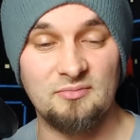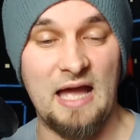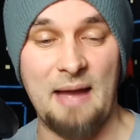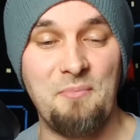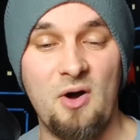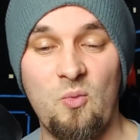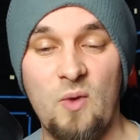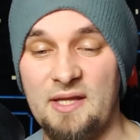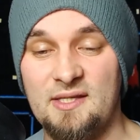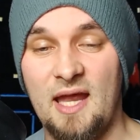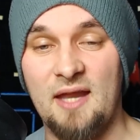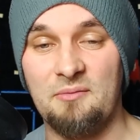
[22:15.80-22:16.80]
at my
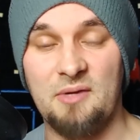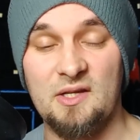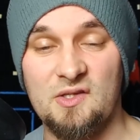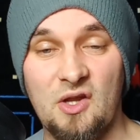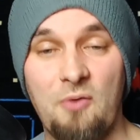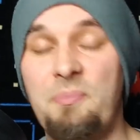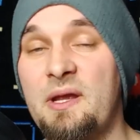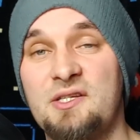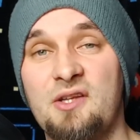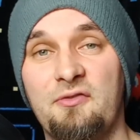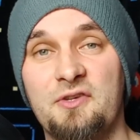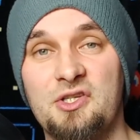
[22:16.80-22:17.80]
wits' end. I'm getting so
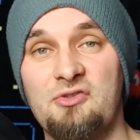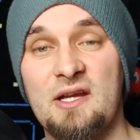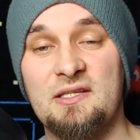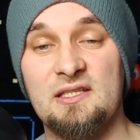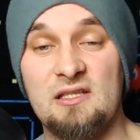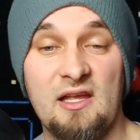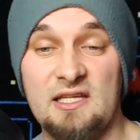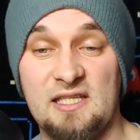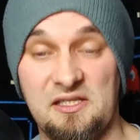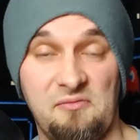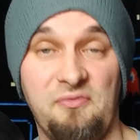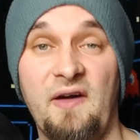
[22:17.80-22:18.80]
pissed off and stressed. He's like, this
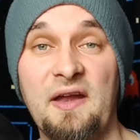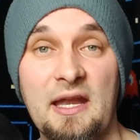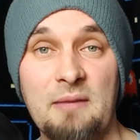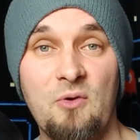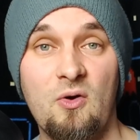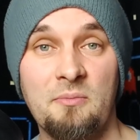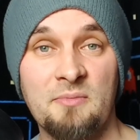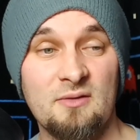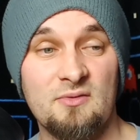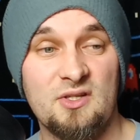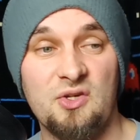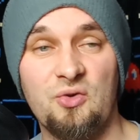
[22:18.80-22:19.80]
isn't fun anymore.
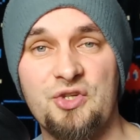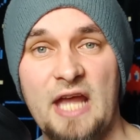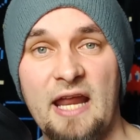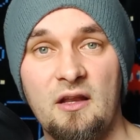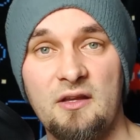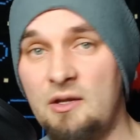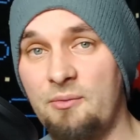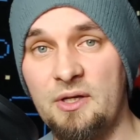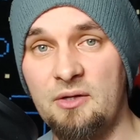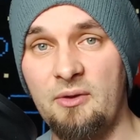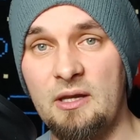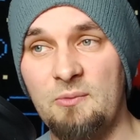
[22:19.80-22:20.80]
Well, it's your channel. You don't
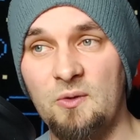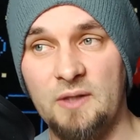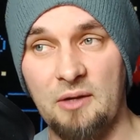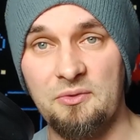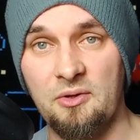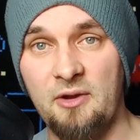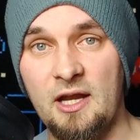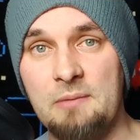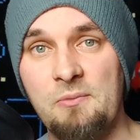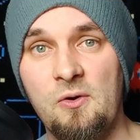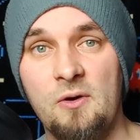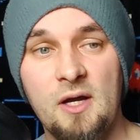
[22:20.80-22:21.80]
want to do it anymore. Don't do it
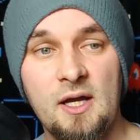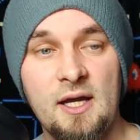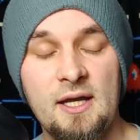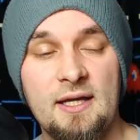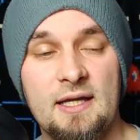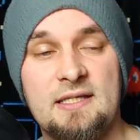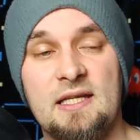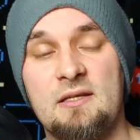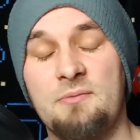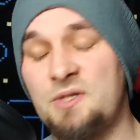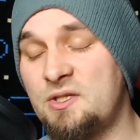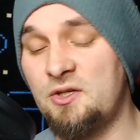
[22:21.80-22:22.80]
anymore. He says,
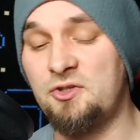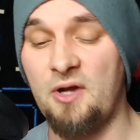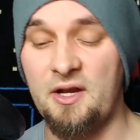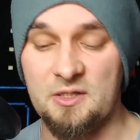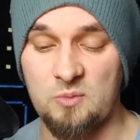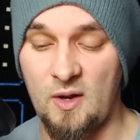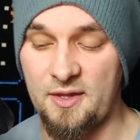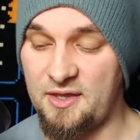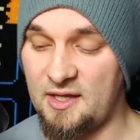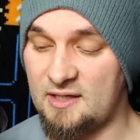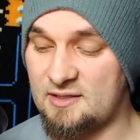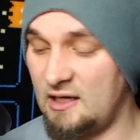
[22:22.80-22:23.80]
I'm just going to try this one
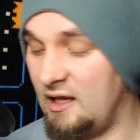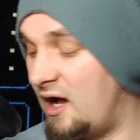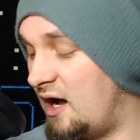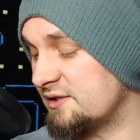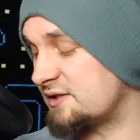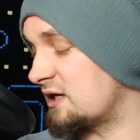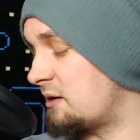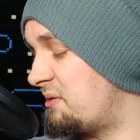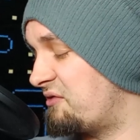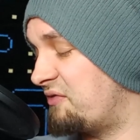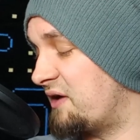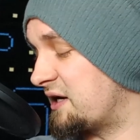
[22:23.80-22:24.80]
thing. It's the last thing on
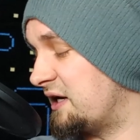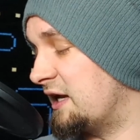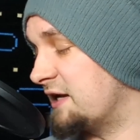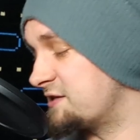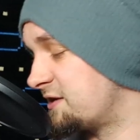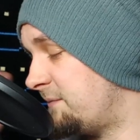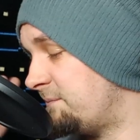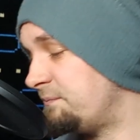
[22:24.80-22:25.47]
my fucking list.